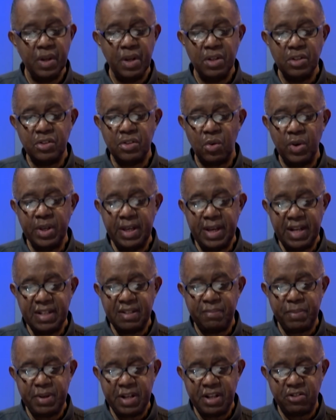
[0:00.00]
So
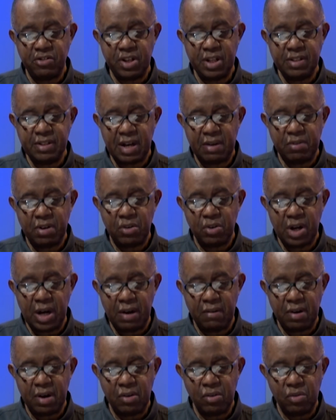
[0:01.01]
yes, pedestrians have a
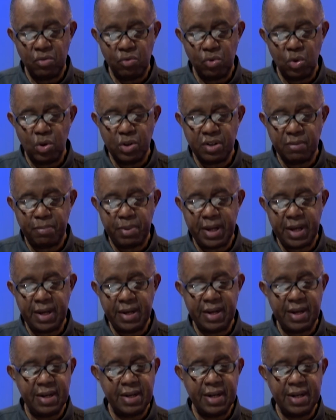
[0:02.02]
role to play.
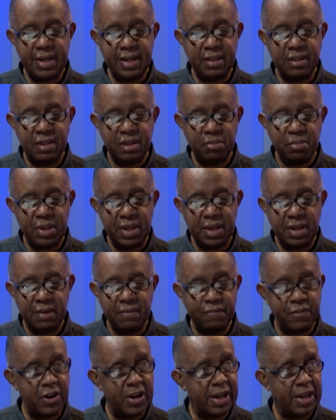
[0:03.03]
They need to be
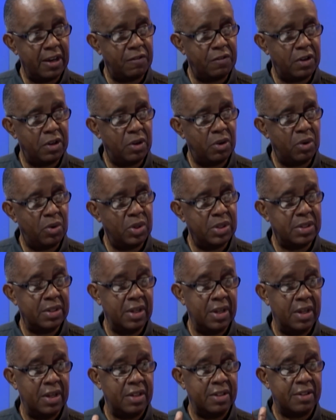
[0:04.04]
very careful on the roads.
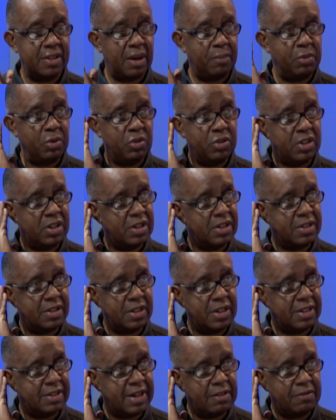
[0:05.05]
Stop using
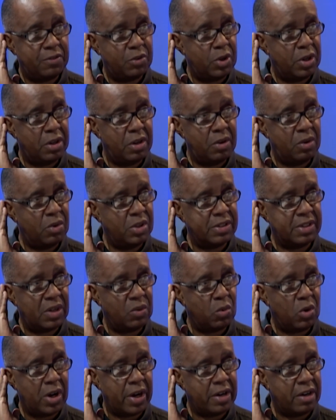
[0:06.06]
your cell phone on the roads
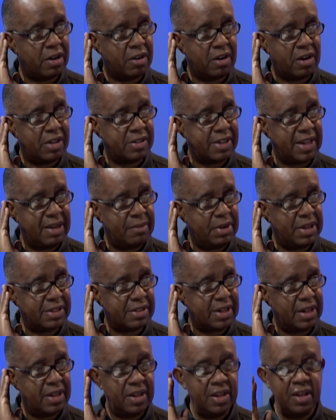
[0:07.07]
and walking across
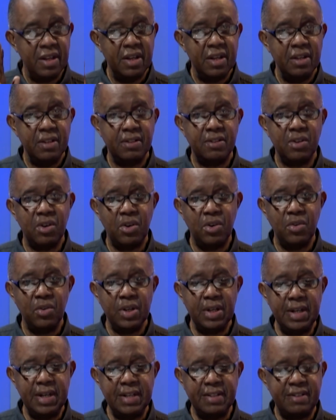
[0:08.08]
aimlessly. So
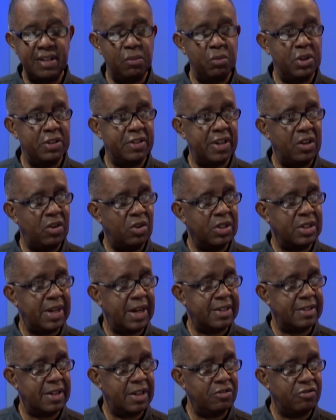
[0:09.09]
in the same way you say don't
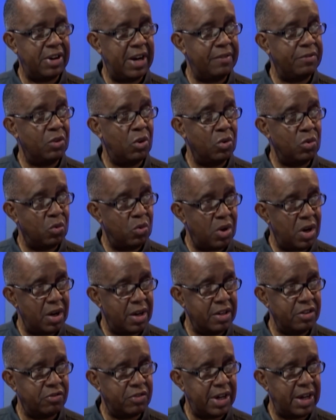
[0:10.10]
text and drive, don't
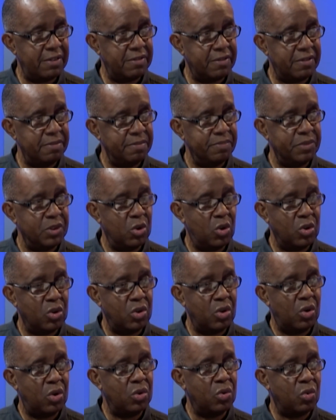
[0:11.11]
walk and drive.
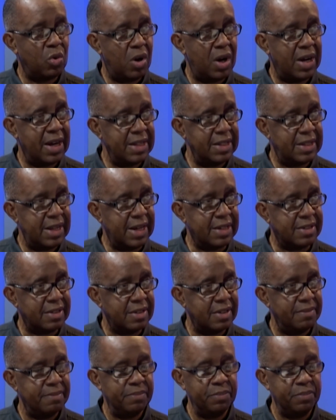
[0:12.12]
Don't walk and text.